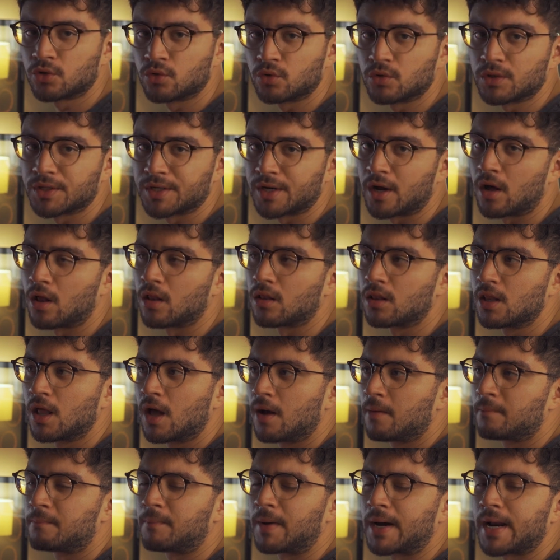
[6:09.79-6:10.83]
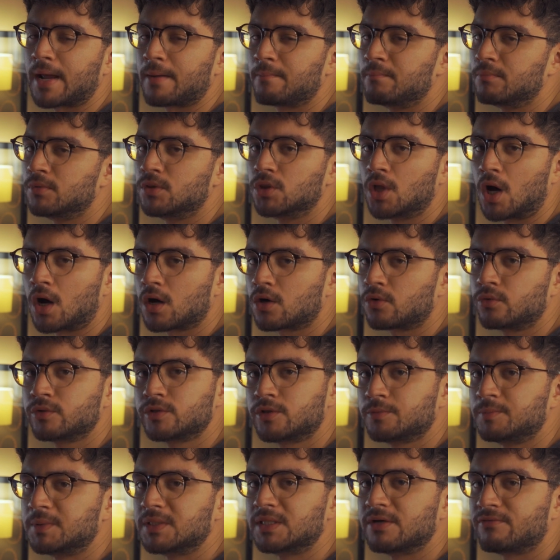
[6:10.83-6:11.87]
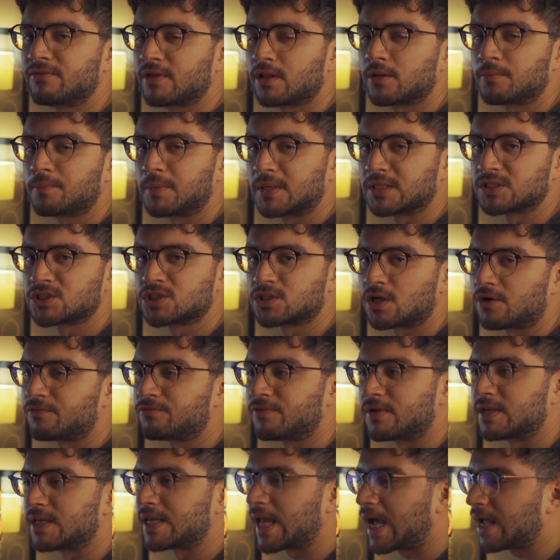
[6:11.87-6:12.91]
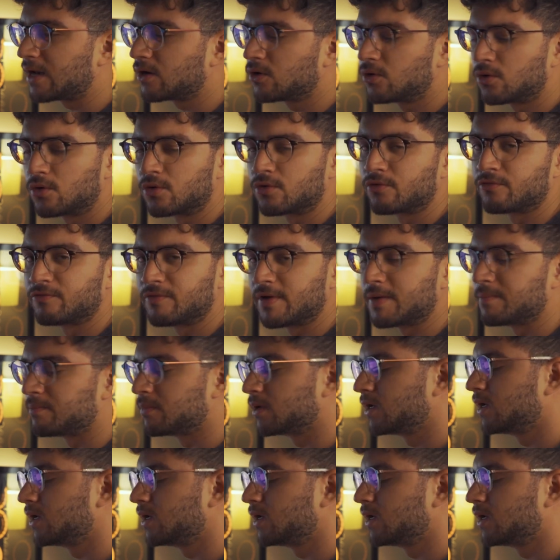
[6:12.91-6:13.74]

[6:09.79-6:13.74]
cool and all, but I'm not going to be developing stuff in Nano or Vim.